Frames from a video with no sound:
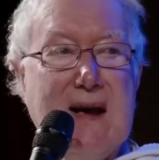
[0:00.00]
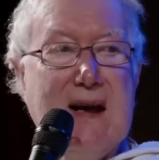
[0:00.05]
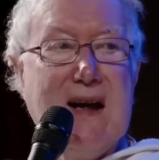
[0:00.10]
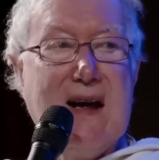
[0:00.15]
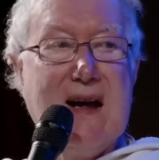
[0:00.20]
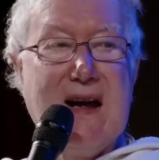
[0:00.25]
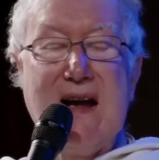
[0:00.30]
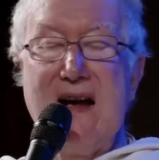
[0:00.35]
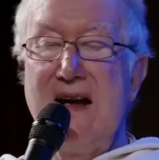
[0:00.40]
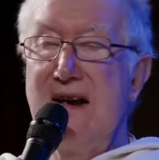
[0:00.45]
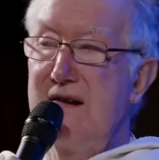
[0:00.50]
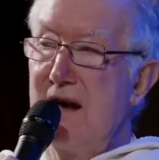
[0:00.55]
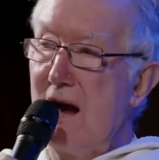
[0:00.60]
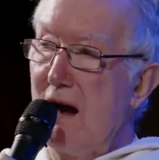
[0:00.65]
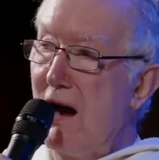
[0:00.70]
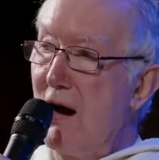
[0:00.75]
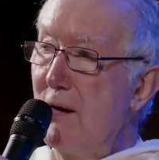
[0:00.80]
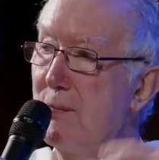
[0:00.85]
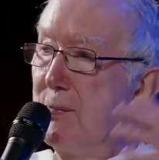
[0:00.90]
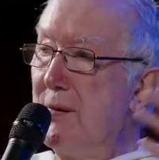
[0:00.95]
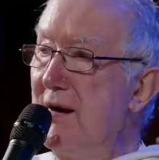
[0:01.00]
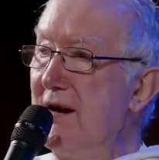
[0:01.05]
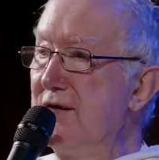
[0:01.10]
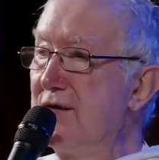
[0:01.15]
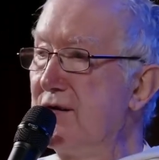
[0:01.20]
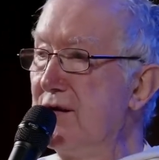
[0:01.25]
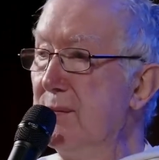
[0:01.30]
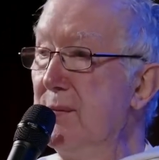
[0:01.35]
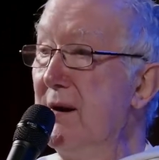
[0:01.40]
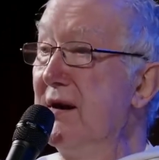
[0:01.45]
and halfway
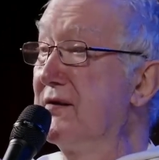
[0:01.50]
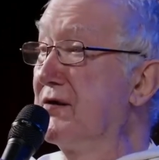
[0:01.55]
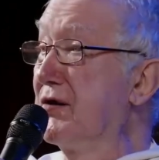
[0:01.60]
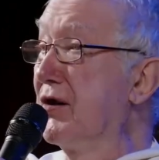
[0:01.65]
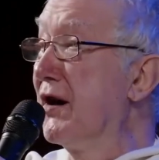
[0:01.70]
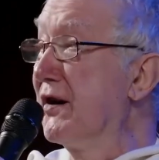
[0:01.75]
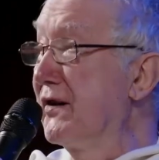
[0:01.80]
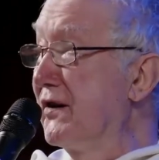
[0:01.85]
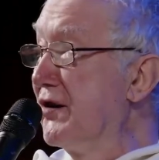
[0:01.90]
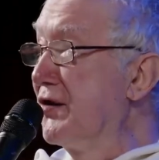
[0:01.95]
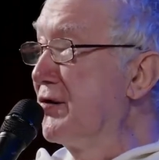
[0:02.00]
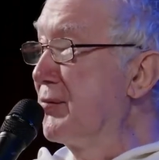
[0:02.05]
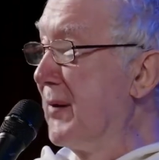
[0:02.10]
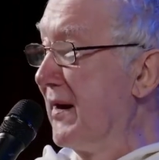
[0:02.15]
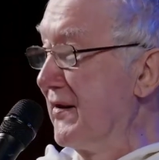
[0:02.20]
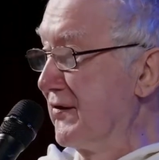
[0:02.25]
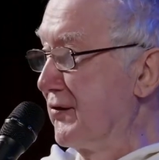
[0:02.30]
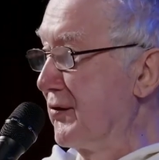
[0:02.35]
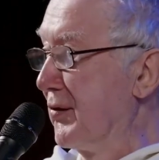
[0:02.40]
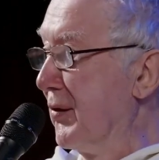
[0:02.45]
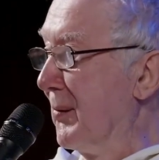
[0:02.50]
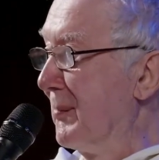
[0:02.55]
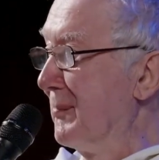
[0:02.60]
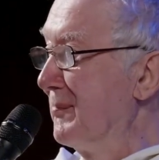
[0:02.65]
through, a Turkish restaurant.